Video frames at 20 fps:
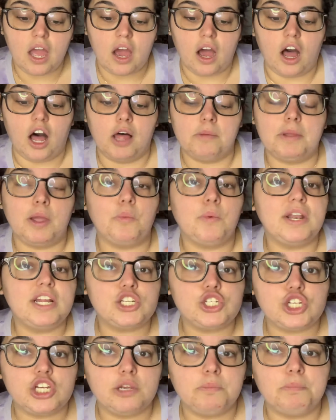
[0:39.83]
Um, and when it's
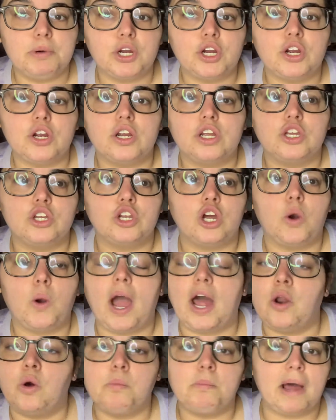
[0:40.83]
cheaper, you know,
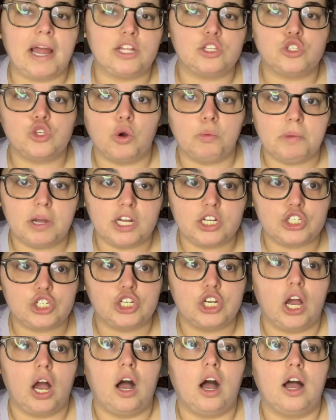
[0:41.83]
I don't mind so much.
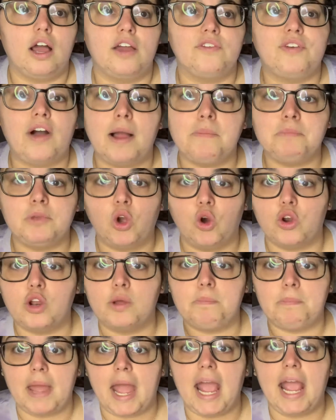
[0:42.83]
Uh, if I'm going to
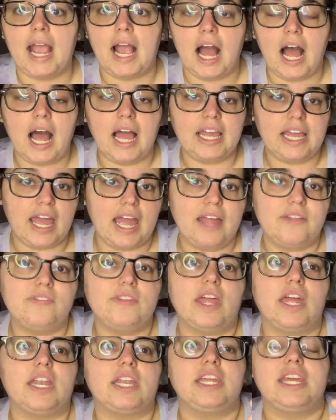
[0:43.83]
pay high end,
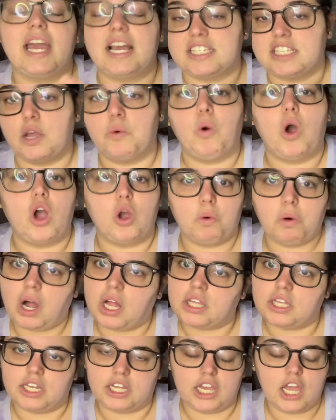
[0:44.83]
then yes, I want
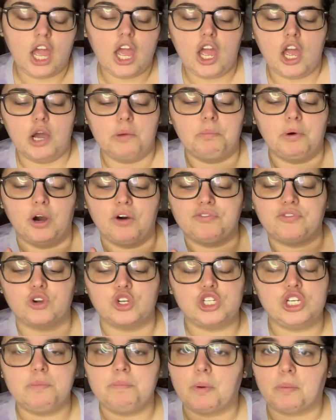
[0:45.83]
quality. But for
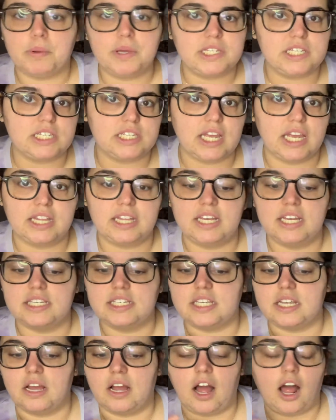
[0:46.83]
cheaper pieces like this,
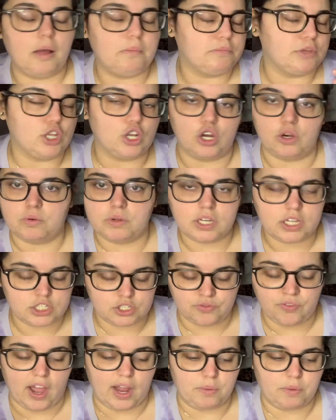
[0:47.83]
um, you know, it's
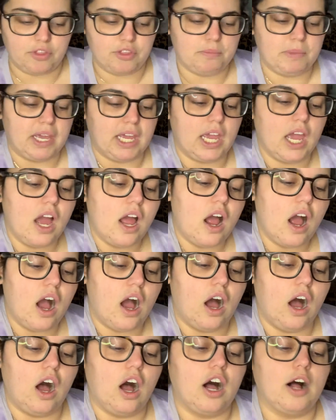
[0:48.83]
fine with me.
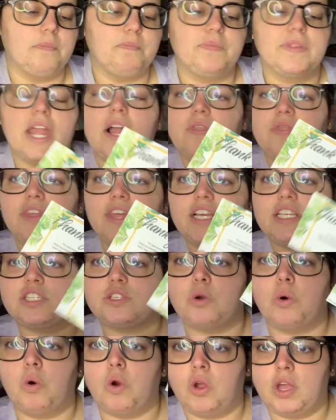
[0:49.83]
Um, this
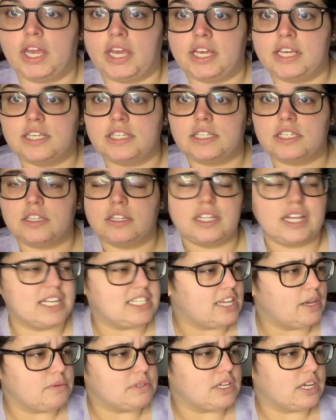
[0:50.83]
is, did I
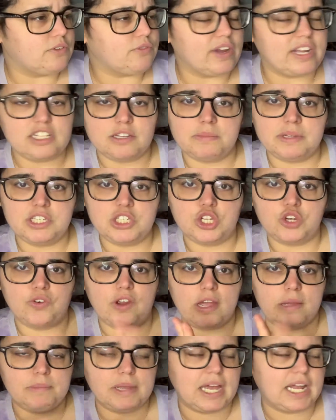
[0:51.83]
say it was a random
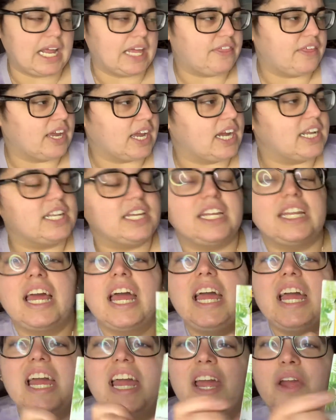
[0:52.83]
Instagram ad? I think I did.
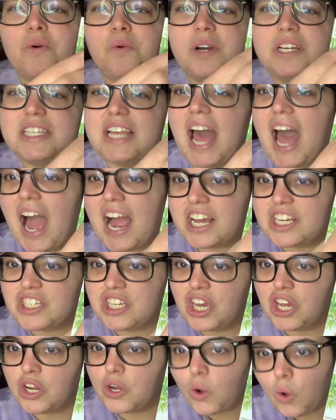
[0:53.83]
It was
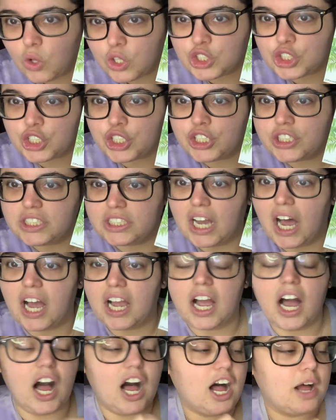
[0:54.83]

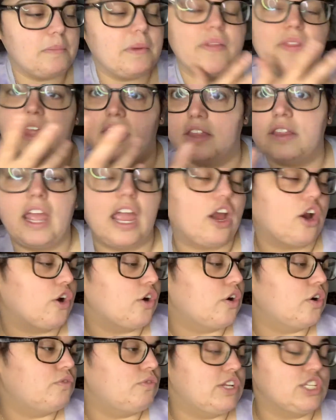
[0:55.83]
accentculture.com and
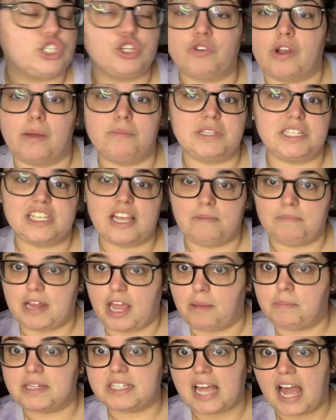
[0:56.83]
their Instagram is the same
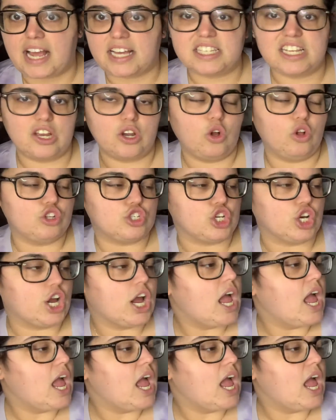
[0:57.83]
name. It's accent culture.